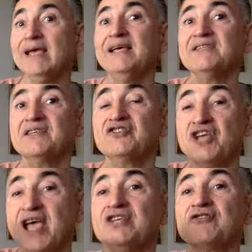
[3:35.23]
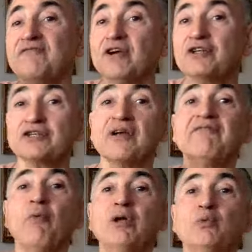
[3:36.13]
is a changed version of
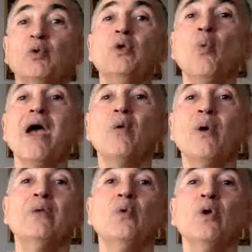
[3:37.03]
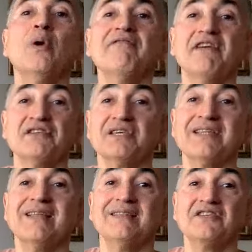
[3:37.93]
what we were when we were facing
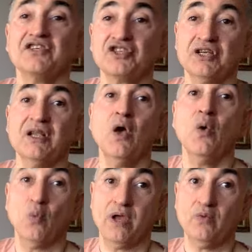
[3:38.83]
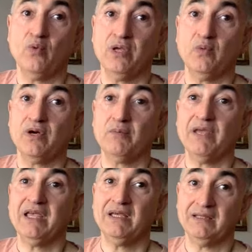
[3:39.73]
that decision, when we were
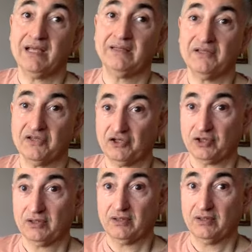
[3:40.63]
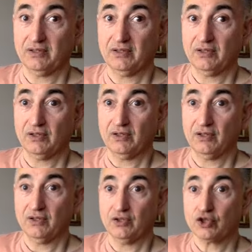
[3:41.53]
making that decision.
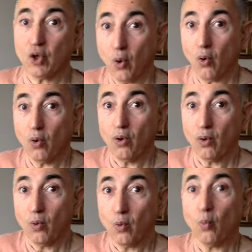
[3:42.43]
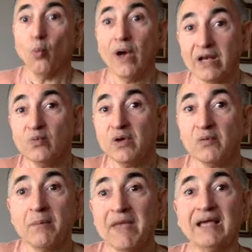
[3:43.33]
So when we
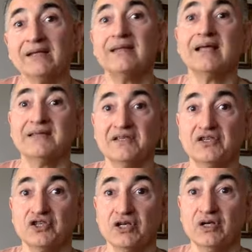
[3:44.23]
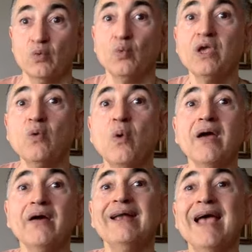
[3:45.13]
were making that decision, we were
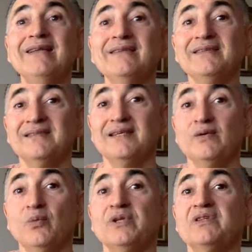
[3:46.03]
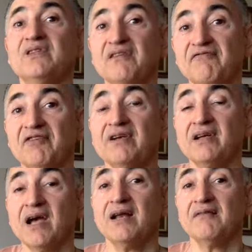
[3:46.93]
an entity with different
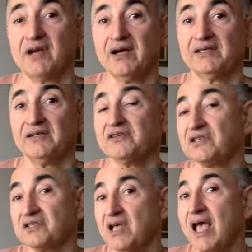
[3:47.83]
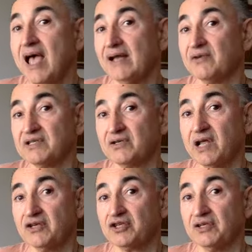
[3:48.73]
kind of characteristics and
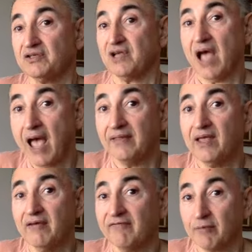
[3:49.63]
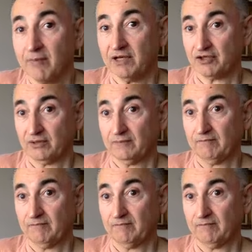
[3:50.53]
resonations and information.